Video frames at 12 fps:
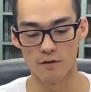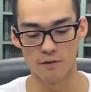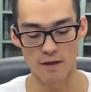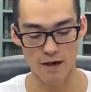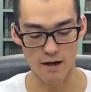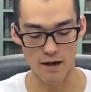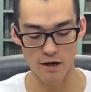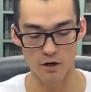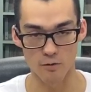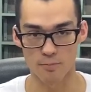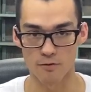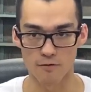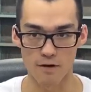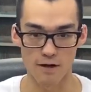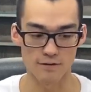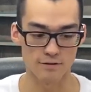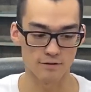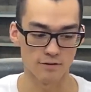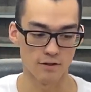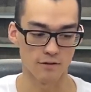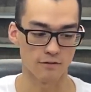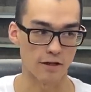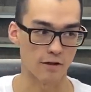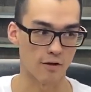that air provides
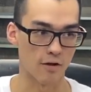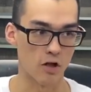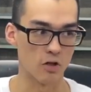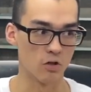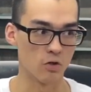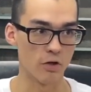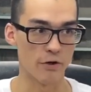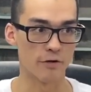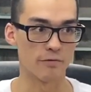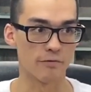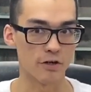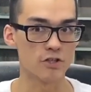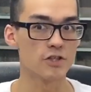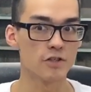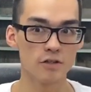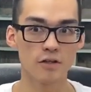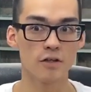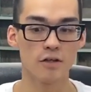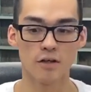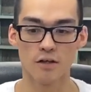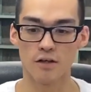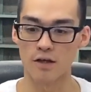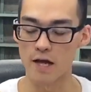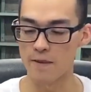like a little layer of friction,
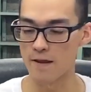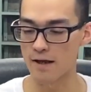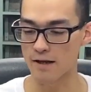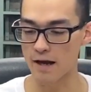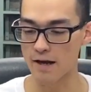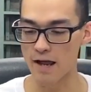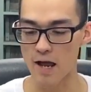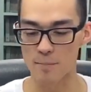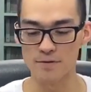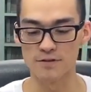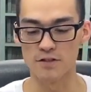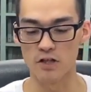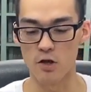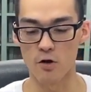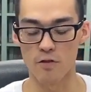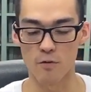and that kind of happens in here.